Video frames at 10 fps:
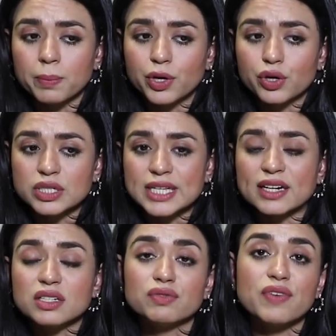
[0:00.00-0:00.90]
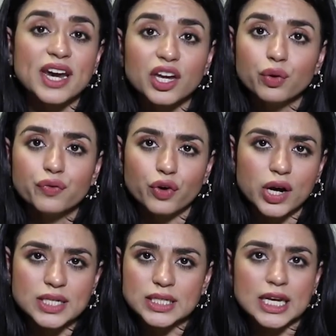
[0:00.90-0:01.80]
because that is very good for
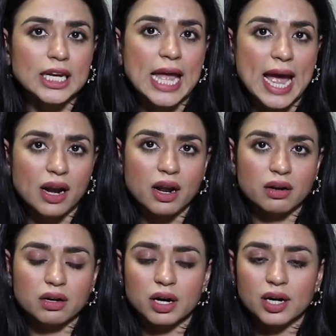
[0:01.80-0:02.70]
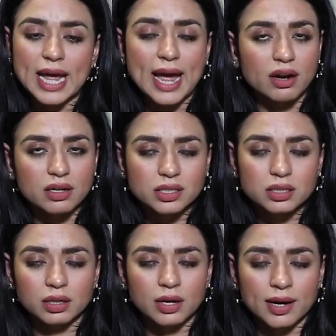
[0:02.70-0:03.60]
our skin and our gut
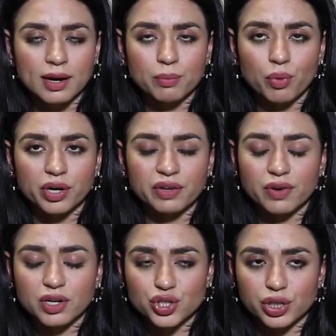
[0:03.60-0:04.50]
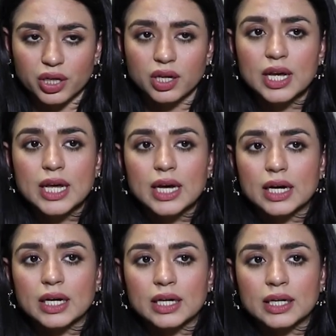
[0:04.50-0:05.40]
and our body functioning
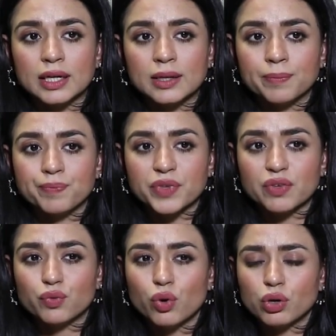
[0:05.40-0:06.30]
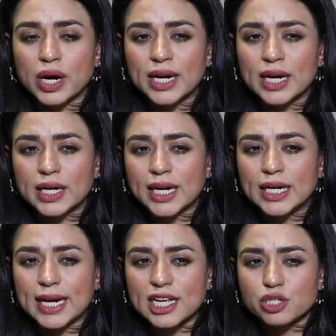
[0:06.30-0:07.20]
wo kahin na kahin
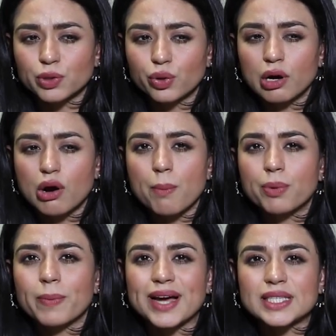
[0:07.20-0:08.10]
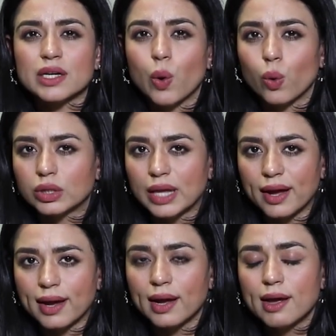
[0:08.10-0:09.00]
taste mein thoda compromising hota
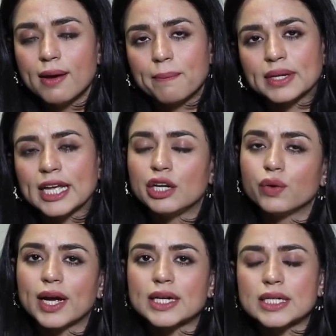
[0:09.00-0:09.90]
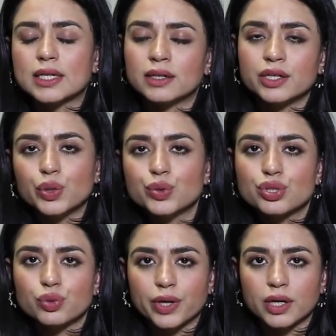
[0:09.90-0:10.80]
hai but then you get
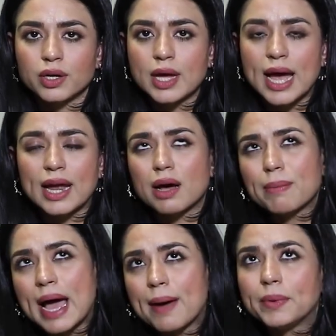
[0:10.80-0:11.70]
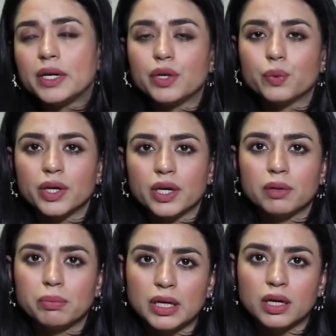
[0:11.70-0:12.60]
used to it and I'm happily doing
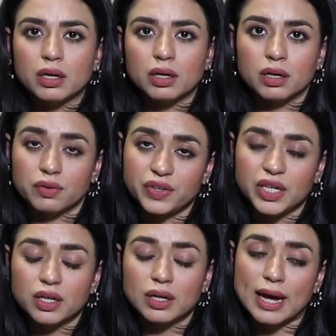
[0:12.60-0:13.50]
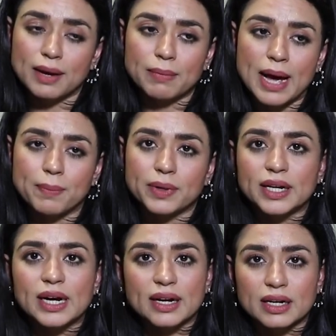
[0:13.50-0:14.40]
it being a vegan I am happily
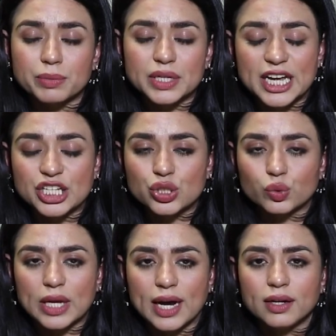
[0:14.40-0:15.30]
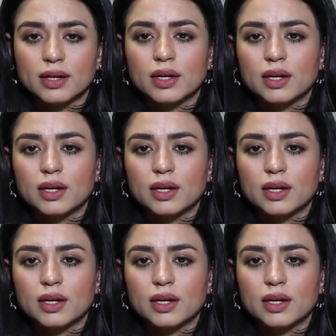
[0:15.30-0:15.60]
acclimatized to that